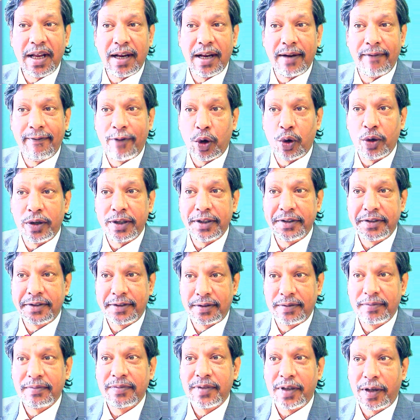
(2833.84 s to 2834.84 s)
a female
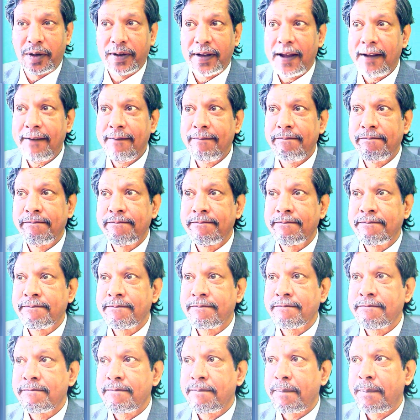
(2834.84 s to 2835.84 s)
voice, okay?
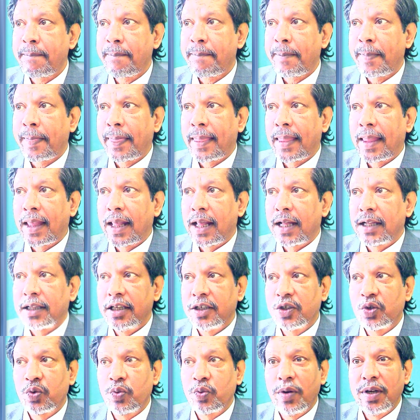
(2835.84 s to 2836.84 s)

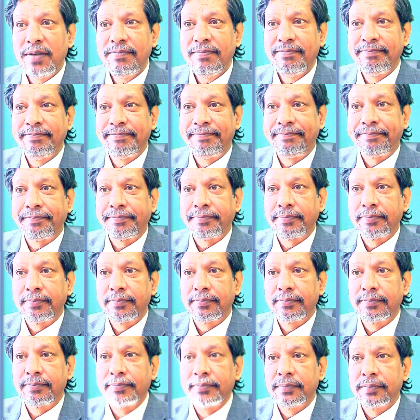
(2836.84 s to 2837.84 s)
This one,
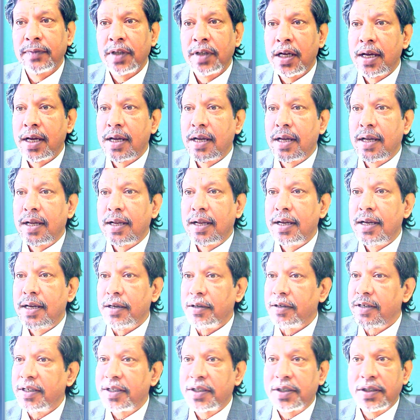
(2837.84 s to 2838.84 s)

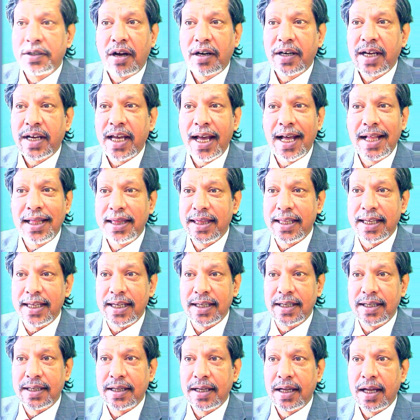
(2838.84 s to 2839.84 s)
no, it's not
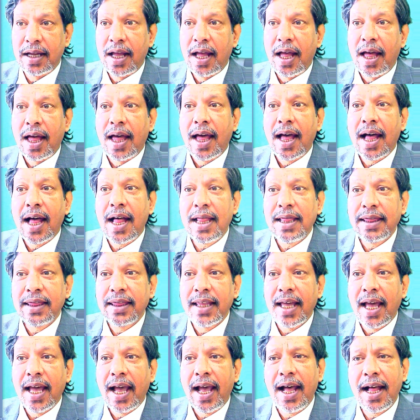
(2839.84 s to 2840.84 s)
healthy.
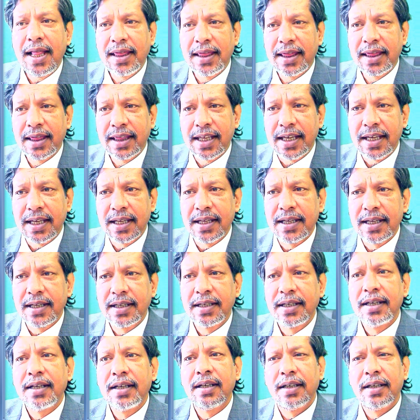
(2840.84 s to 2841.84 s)

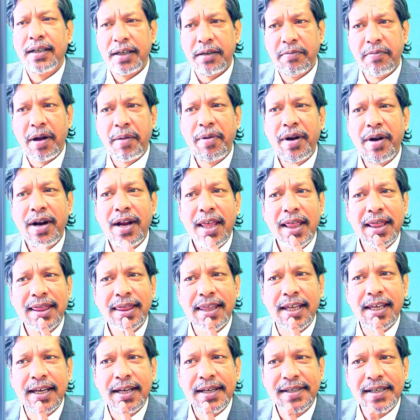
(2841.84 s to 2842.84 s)
Healthy.
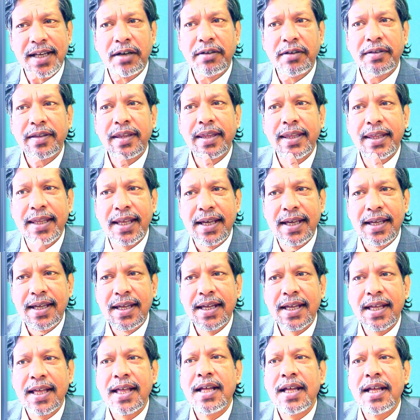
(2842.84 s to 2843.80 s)
Remember, the sound,